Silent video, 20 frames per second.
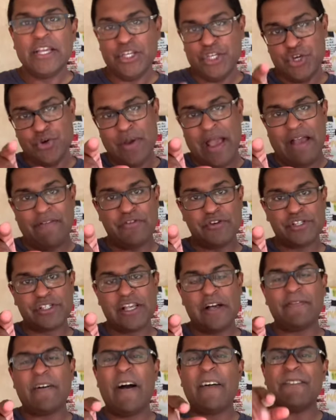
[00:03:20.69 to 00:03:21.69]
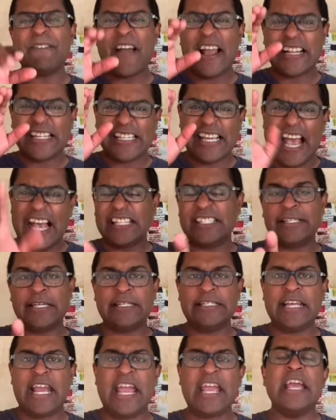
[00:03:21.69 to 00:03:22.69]
You have yourself a
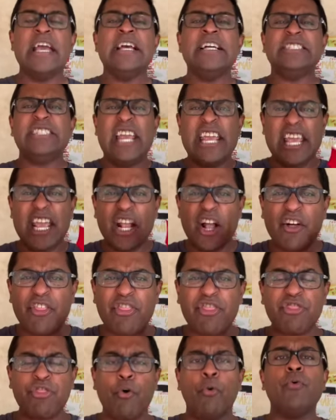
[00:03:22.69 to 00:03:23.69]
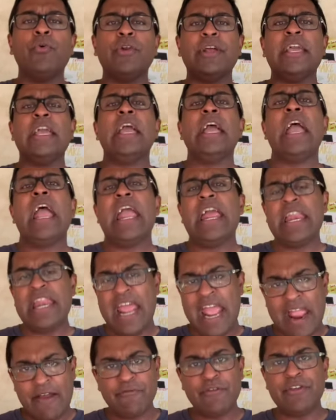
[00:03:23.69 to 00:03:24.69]
fantastic day, taking authority in
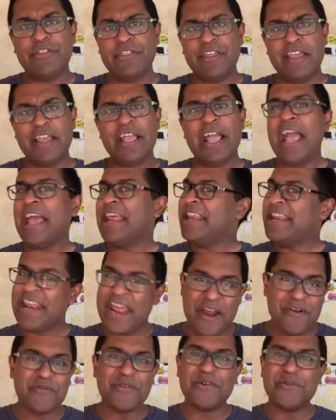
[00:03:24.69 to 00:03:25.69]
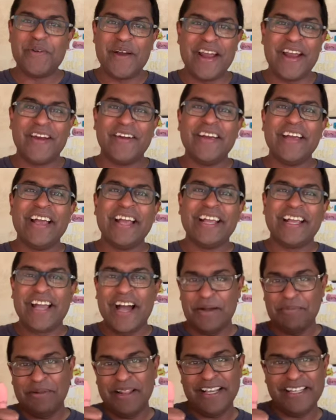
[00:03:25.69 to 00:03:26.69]
everything and in everywhere.
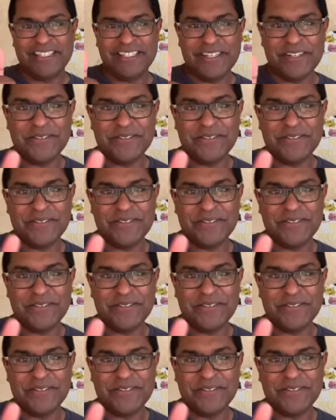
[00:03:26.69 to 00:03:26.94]
God bless you.